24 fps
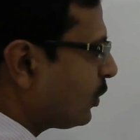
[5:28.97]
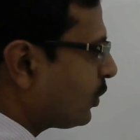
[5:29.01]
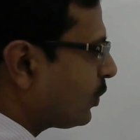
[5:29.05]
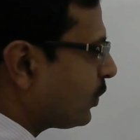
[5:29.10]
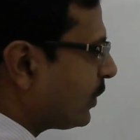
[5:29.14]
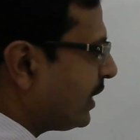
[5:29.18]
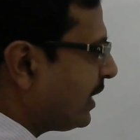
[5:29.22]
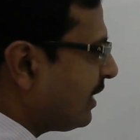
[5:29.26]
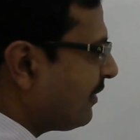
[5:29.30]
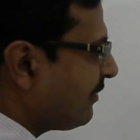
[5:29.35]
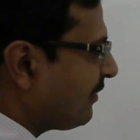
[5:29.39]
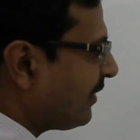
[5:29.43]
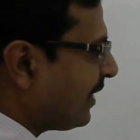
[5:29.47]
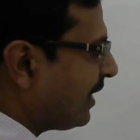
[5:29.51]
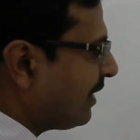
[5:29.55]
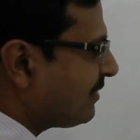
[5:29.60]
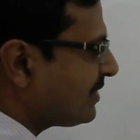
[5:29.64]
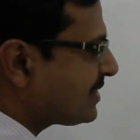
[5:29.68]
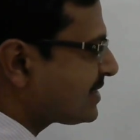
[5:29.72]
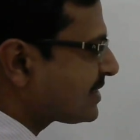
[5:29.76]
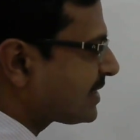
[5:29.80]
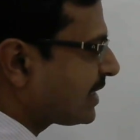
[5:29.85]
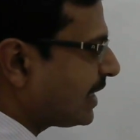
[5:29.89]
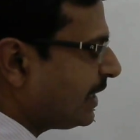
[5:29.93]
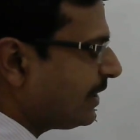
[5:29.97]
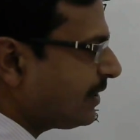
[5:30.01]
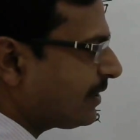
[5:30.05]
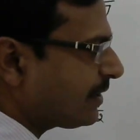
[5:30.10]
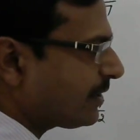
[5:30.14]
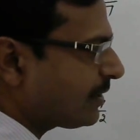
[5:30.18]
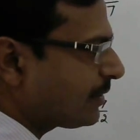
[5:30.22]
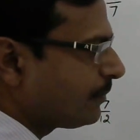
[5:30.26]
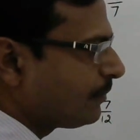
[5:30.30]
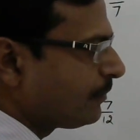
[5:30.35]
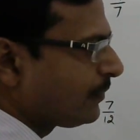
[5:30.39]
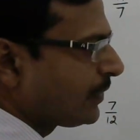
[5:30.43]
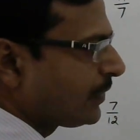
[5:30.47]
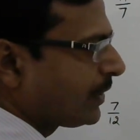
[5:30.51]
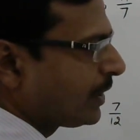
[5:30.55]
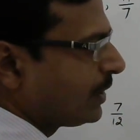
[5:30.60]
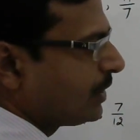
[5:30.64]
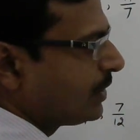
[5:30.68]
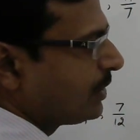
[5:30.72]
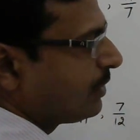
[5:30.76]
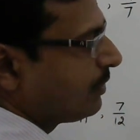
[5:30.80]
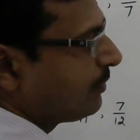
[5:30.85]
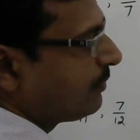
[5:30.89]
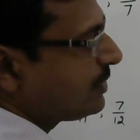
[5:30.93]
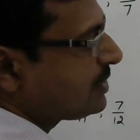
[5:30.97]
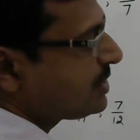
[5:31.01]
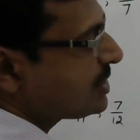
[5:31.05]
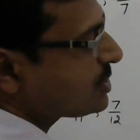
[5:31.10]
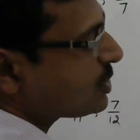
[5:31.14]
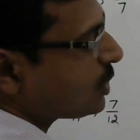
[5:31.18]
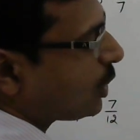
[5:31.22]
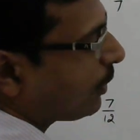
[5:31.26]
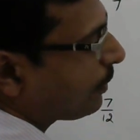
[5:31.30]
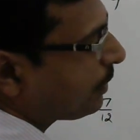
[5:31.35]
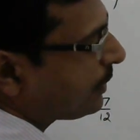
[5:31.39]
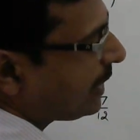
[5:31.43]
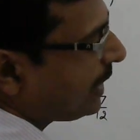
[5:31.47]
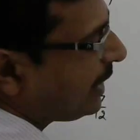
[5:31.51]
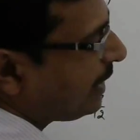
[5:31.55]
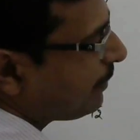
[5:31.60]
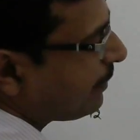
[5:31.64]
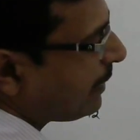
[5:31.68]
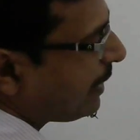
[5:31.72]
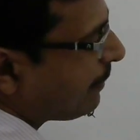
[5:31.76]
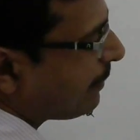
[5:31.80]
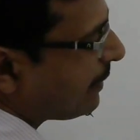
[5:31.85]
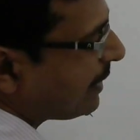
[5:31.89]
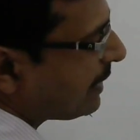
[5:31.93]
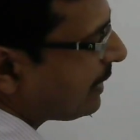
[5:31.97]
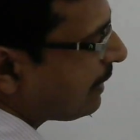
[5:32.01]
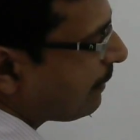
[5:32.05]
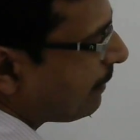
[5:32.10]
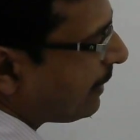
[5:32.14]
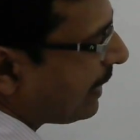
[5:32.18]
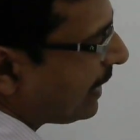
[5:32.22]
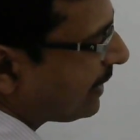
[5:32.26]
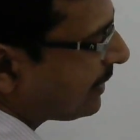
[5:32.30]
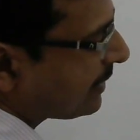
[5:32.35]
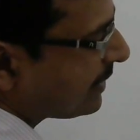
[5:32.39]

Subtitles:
25 is greater, which is obtained by multiplying